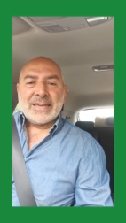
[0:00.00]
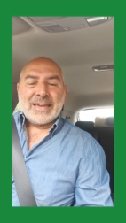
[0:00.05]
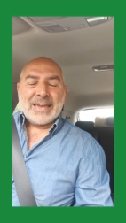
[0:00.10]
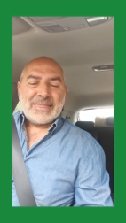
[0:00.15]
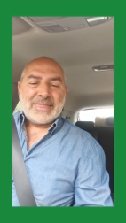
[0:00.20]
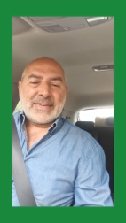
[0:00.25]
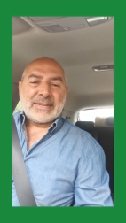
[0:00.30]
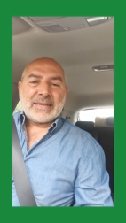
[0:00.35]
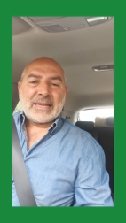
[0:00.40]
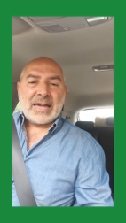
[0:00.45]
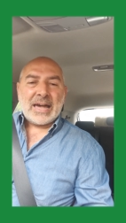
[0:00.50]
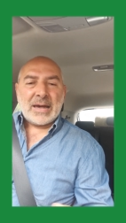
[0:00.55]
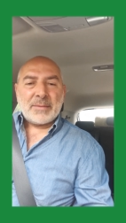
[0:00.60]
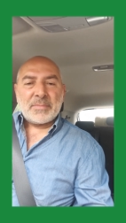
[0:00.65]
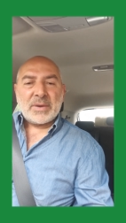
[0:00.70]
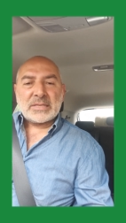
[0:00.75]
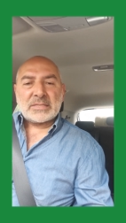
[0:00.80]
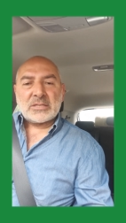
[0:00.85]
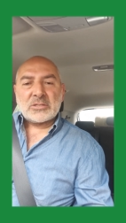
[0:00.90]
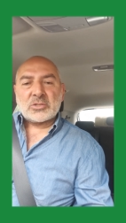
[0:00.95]
And then
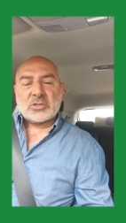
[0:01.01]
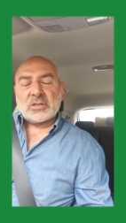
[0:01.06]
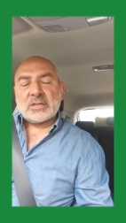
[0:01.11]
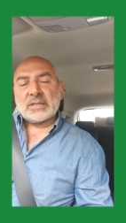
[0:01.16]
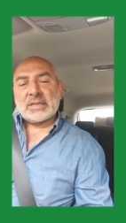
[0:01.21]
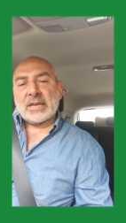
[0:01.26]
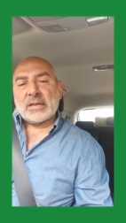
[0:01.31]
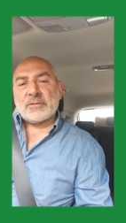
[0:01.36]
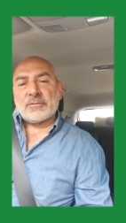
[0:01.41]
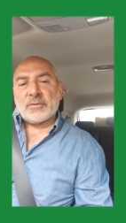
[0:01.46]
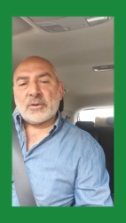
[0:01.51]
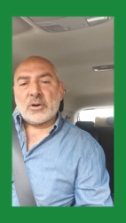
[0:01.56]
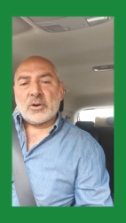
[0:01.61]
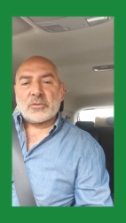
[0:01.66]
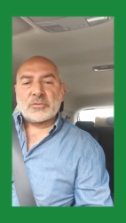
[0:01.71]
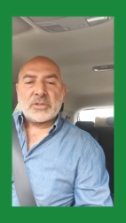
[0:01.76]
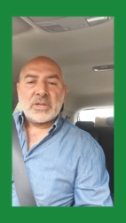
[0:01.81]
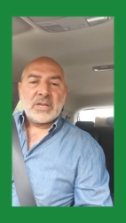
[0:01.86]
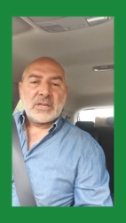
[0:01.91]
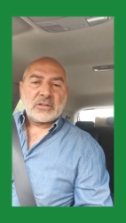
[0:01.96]
Hamas is going to get
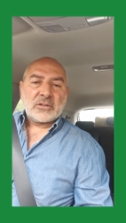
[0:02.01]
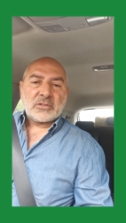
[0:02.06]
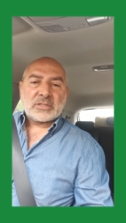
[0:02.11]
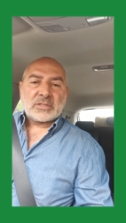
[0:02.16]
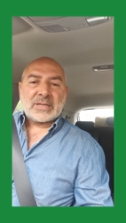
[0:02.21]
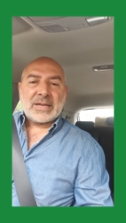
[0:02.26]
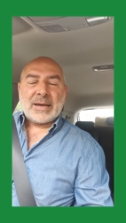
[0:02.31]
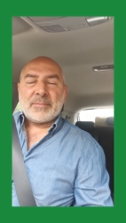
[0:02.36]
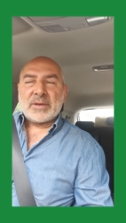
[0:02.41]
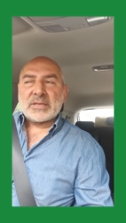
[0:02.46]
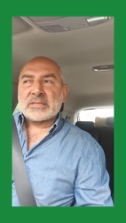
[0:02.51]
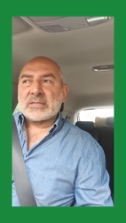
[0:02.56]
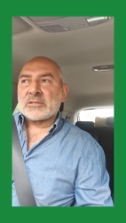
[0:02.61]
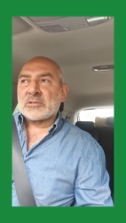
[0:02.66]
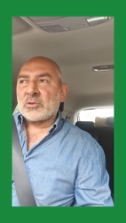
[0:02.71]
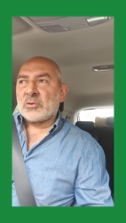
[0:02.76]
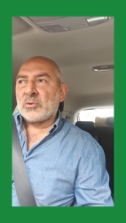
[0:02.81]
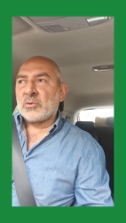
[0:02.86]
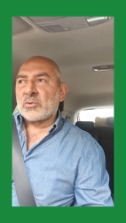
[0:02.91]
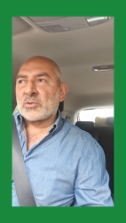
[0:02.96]
involved because Hamas
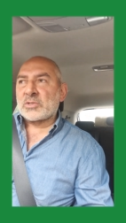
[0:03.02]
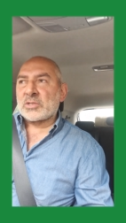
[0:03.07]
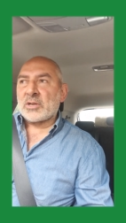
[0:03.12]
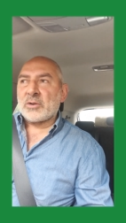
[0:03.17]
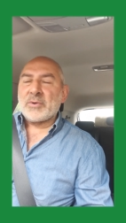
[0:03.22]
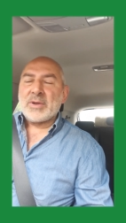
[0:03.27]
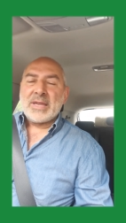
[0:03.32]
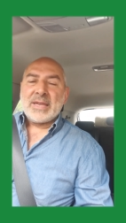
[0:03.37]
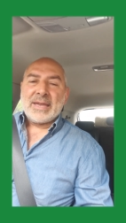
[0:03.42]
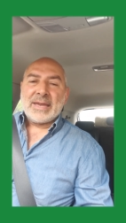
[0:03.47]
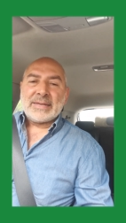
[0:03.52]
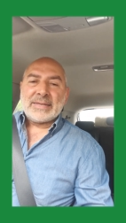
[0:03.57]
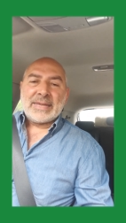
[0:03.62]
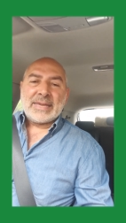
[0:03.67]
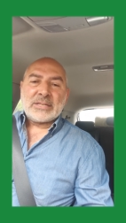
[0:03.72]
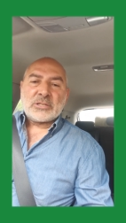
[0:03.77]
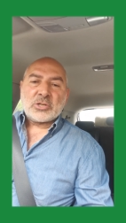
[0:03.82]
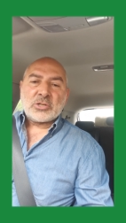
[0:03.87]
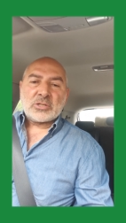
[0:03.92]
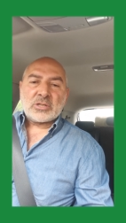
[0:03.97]
is also an
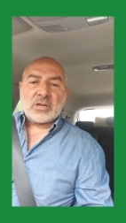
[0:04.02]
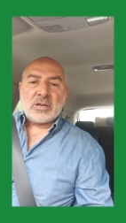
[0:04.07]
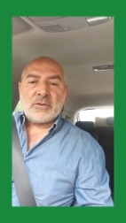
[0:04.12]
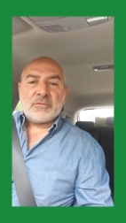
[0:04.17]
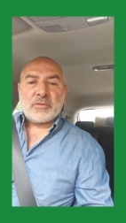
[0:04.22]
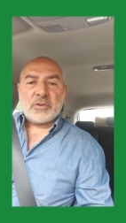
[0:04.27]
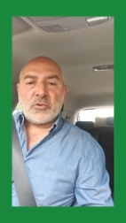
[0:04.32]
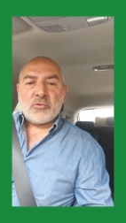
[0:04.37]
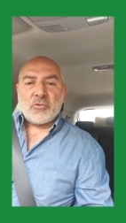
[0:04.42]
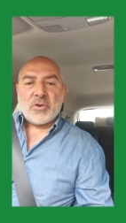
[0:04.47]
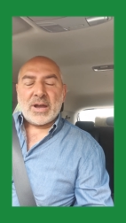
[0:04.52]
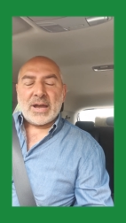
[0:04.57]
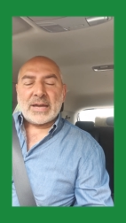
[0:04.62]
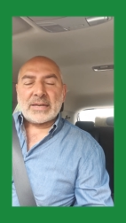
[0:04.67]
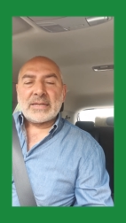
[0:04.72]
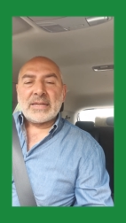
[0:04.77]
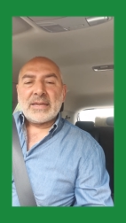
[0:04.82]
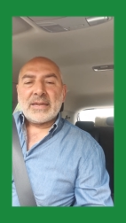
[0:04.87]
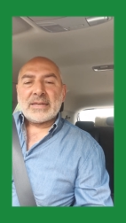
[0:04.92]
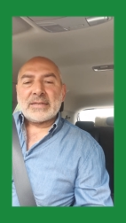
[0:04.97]
agent of Iran.